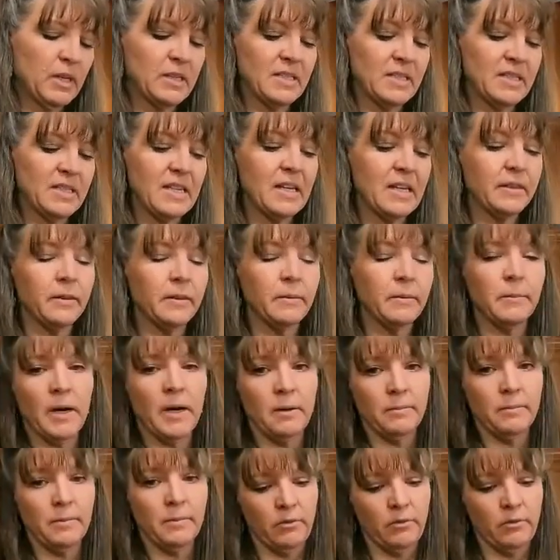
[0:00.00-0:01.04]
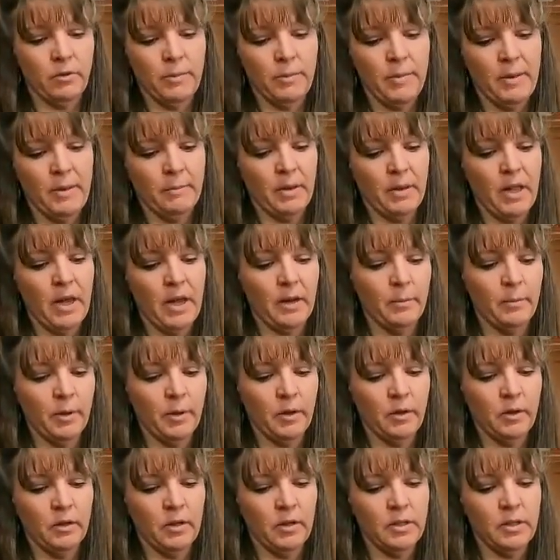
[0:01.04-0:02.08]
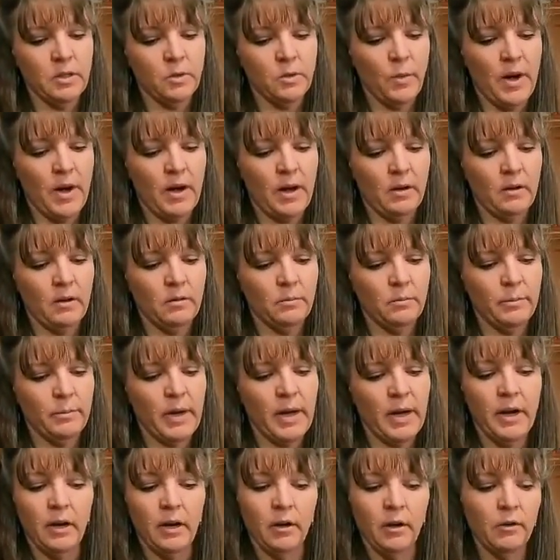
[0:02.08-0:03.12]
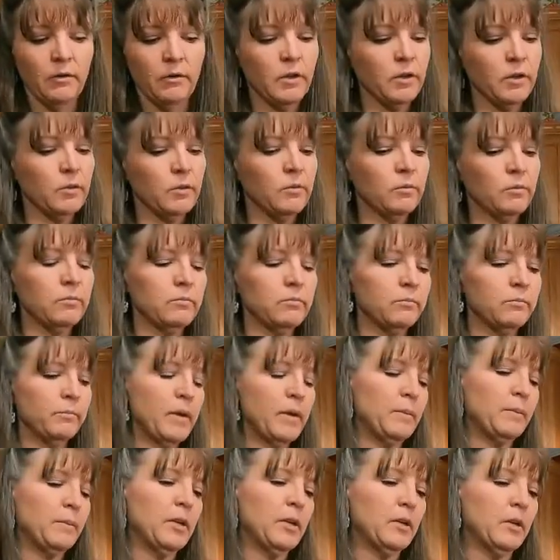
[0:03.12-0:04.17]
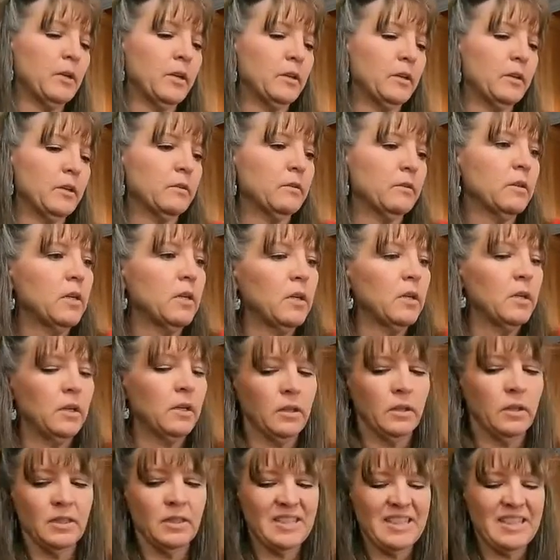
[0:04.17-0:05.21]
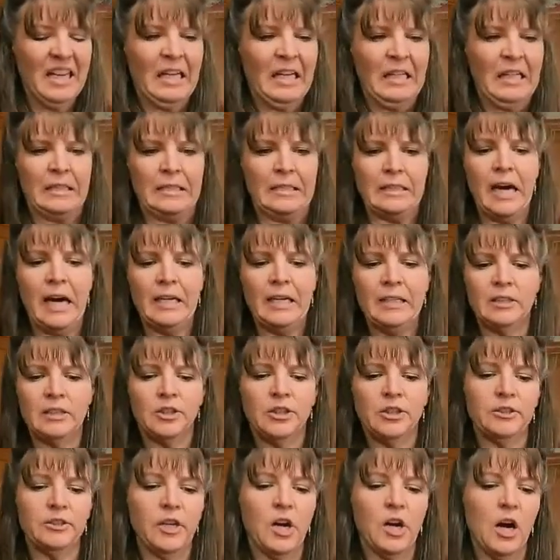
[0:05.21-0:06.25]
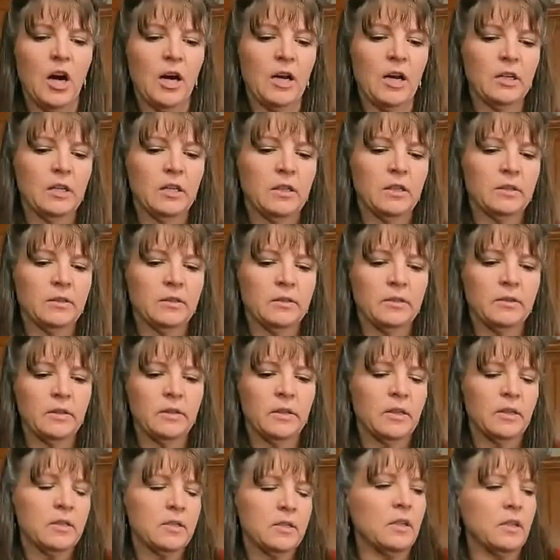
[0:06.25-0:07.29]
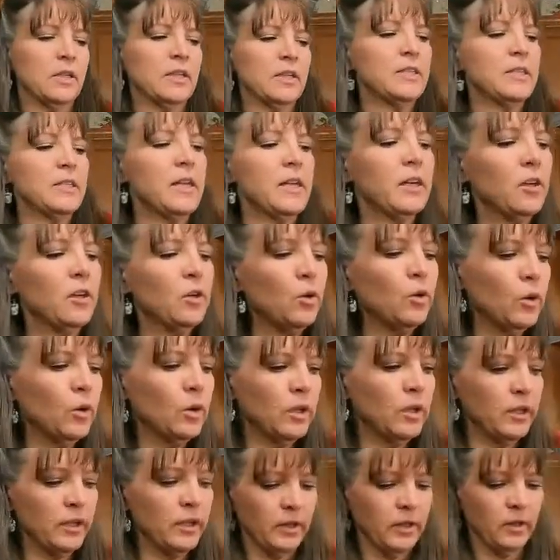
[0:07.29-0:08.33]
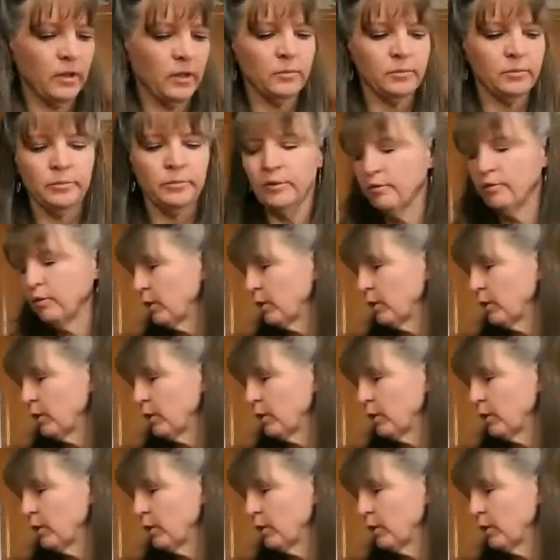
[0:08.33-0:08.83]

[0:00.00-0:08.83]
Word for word: Because xanthan gum can remain pliable as well, but arrowroot may be good. Yeah, she's hot. So let's let it cool a little